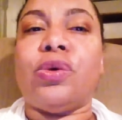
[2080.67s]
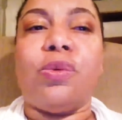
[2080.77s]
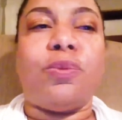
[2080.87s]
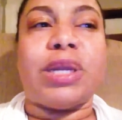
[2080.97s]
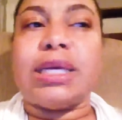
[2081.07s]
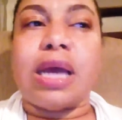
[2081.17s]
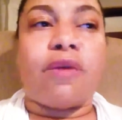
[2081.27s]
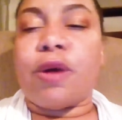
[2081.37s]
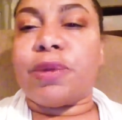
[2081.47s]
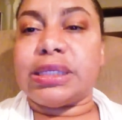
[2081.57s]
play
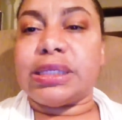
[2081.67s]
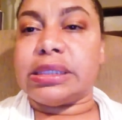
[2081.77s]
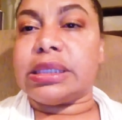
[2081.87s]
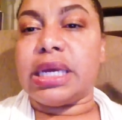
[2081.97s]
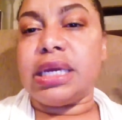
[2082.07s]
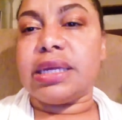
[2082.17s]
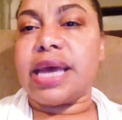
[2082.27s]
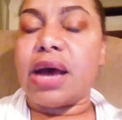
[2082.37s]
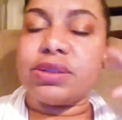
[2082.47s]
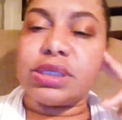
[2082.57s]
around places in Kenya, the
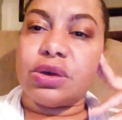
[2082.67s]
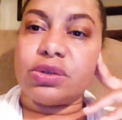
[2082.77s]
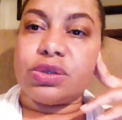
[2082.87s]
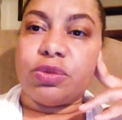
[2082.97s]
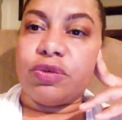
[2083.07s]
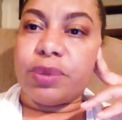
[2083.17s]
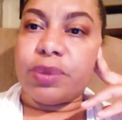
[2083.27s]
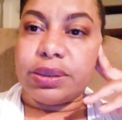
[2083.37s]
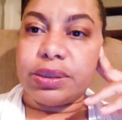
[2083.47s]
house can also move with you.